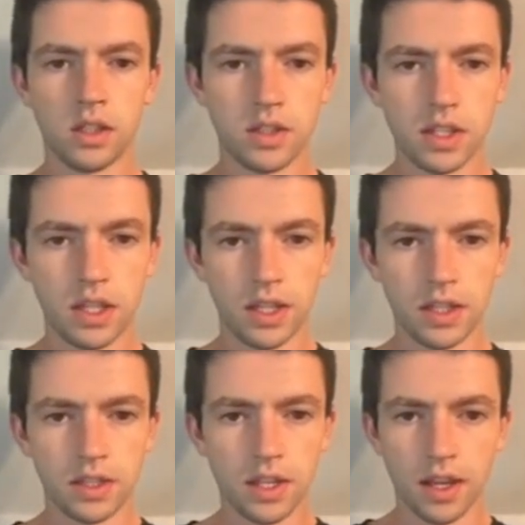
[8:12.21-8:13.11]
Let's
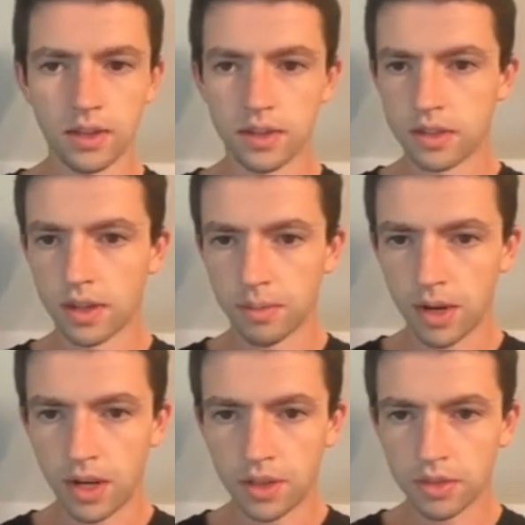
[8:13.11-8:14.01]
see top, top
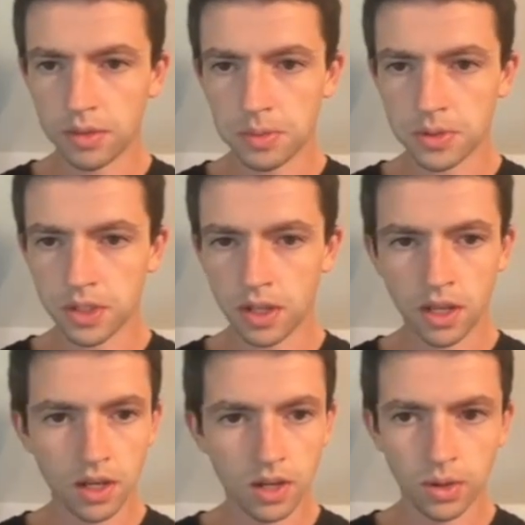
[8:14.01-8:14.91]
rated
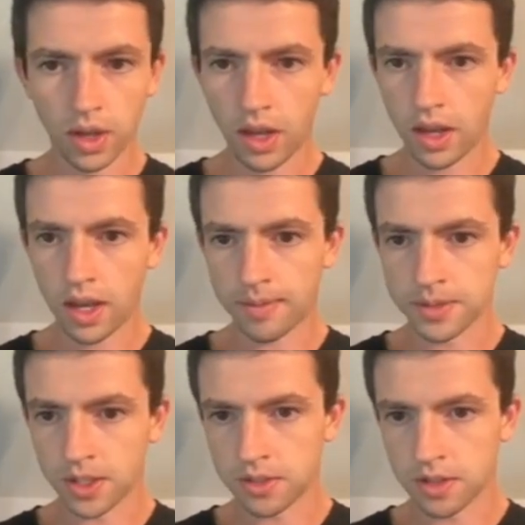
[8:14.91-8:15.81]
3% okay
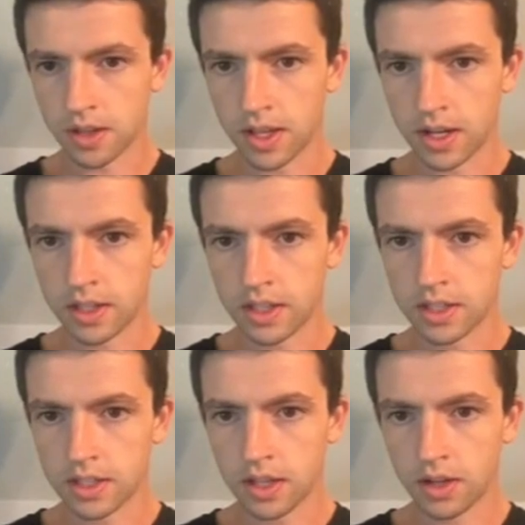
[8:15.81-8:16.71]
amazon's on a lot of
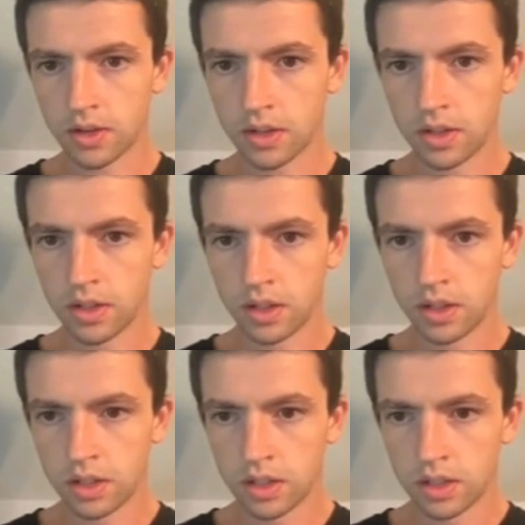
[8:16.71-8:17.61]
these though
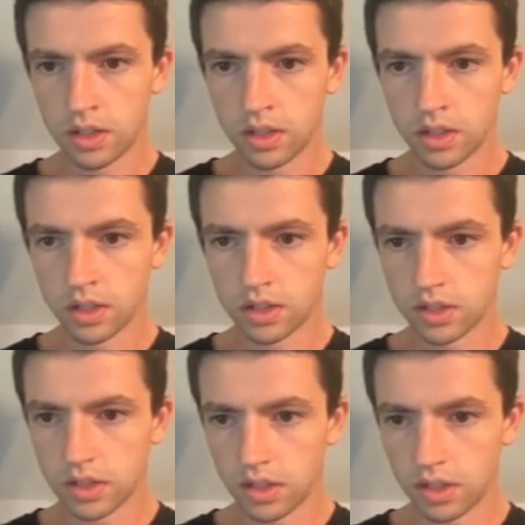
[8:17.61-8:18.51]
Let's
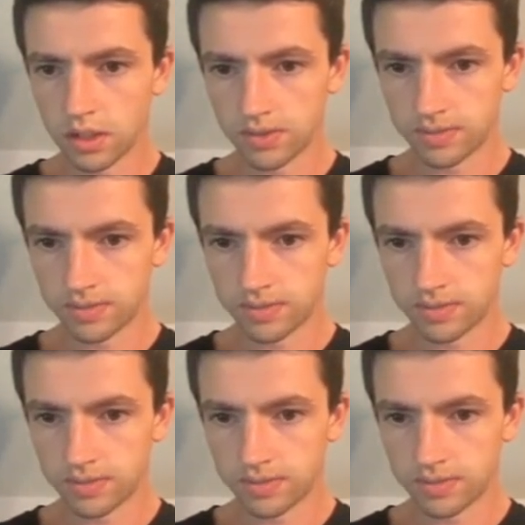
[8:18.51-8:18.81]
see.